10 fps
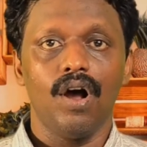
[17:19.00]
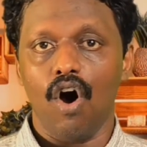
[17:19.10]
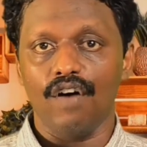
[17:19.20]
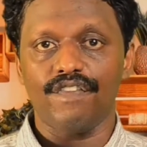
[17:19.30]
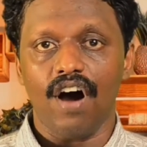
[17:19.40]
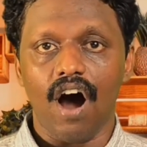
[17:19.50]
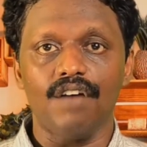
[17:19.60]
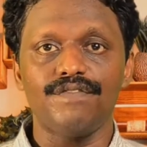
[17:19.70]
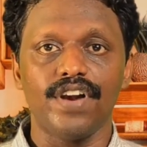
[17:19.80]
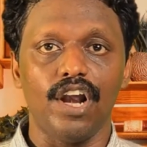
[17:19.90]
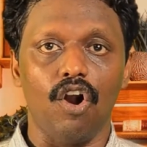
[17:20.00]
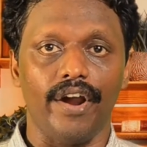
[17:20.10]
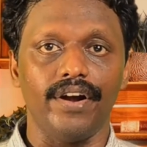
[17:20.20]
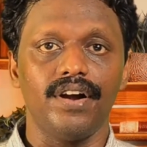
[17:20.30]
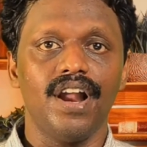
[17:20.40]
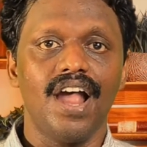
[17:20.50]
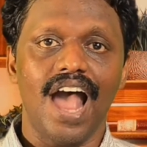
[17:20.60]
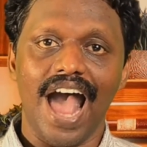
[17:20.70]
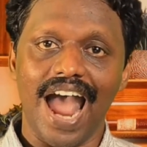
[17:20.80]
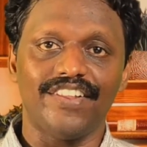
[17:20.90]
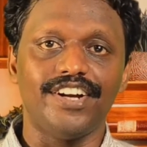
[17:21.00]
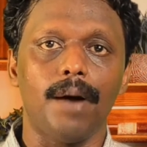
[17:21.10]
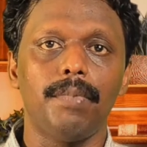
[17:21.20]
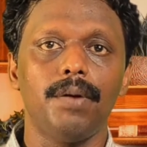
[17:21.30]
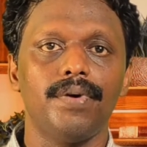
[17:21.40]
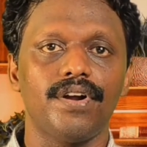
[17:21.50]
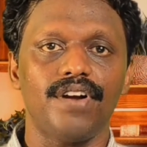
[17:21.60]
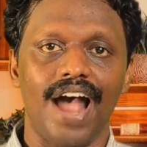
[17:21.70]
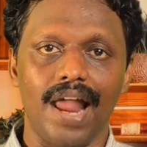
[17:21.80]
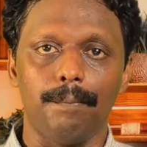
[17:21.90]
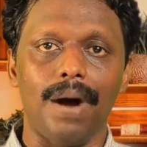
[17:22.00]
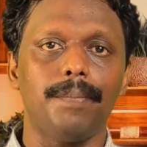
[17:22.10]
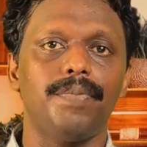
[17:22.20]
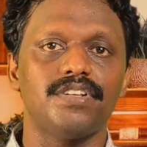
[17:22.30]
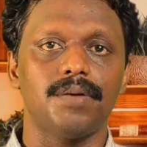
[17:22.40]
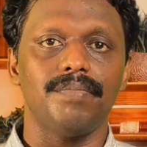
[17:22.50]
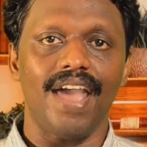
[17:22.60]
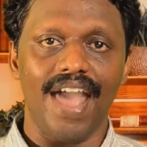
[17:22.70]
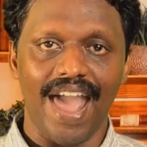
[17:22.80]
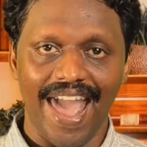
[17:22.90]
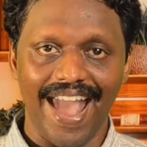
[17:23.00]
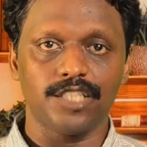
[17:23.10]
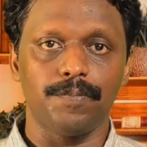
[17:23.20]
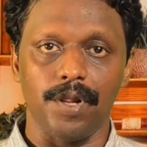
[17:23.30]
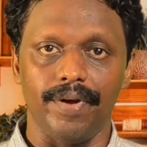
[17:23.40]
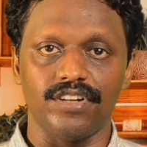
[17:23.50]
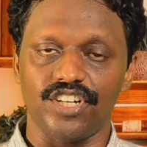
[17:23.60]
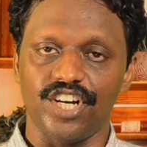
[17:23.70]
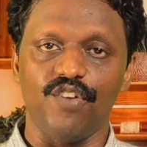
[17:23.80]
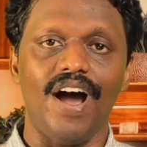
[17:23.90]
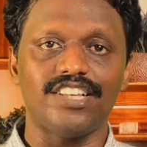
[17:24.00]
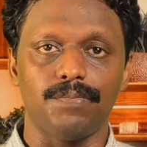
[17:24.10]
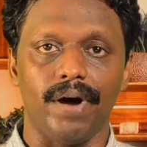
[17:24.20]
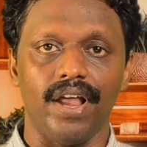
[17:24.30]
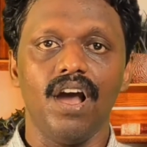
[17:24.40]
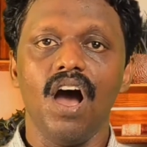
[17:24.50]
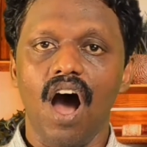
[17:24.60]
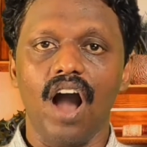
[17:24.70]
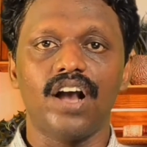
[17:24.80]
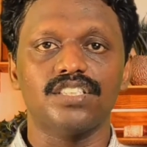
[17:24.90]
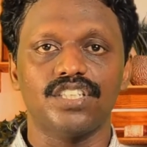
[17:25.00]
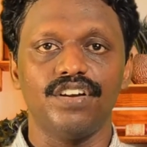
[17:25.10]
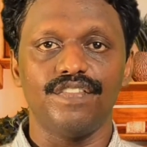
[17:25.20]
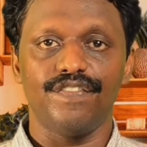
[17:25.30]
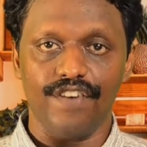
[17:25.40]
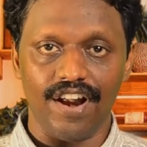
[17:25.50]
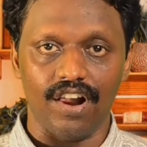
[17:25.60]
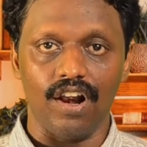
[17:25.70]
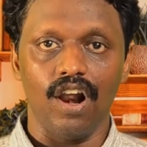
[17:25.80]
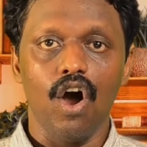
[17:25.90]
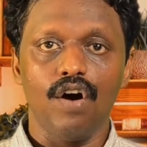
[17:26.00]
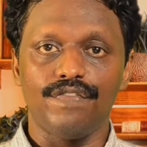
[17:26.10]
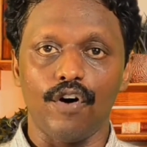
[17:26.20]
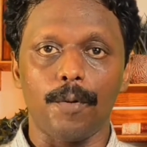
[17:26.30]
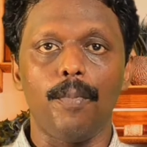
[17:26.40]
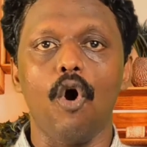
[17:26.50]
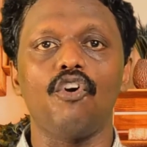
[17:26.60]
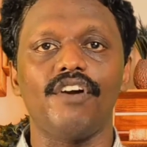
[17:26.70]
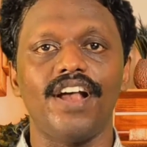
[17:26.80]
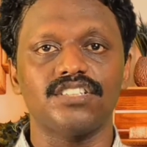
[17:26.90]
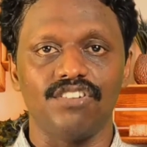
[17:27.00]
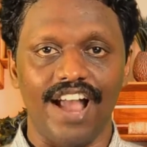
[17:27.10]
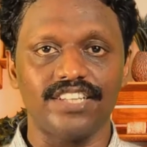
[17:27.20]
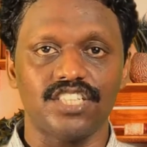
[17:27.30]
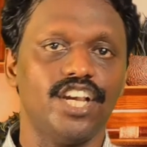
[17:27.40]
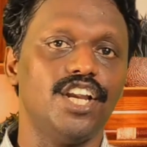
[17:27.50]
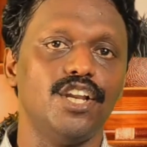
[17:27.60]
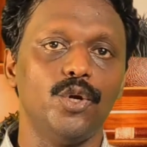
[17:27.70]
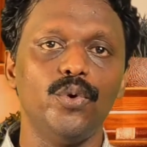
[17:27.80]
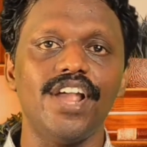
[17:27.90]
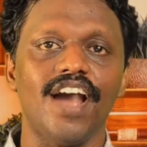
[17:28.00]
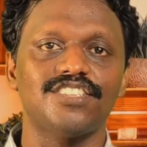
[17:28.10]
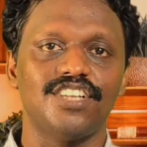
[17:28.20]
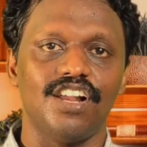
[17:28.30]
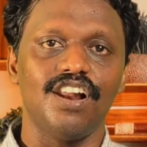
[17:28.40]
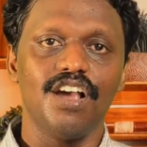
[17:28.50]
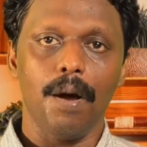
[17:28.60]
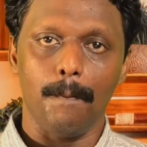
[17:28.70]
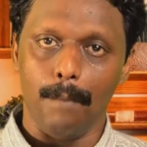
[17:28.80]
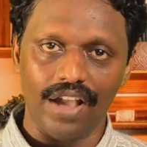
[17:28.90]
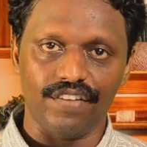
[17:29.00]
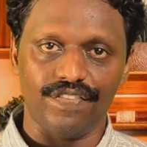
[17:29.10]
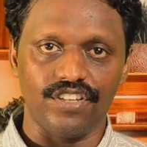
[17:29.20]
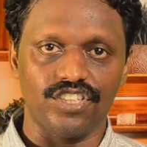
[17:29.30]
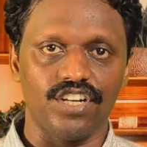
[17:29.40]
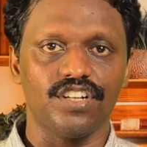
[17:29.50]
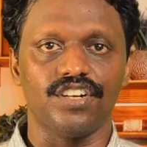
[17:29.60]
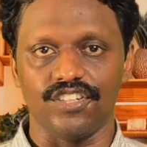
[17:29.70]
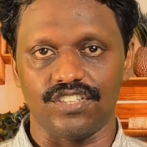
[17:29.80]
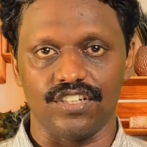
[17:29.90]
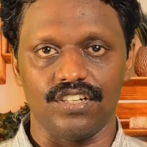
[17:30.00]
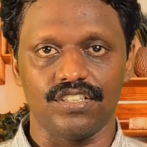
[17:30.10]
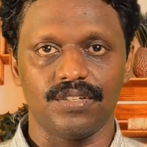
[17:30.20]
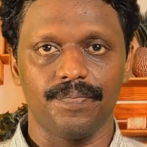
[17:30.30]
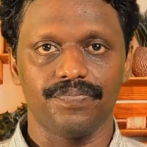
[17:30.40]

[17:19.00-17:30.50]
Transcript: of Humphrey Lloyd and the double mirror and biprism experiments devised by Augustin Fresnel for polarized light in uniaxial birefringent crystals.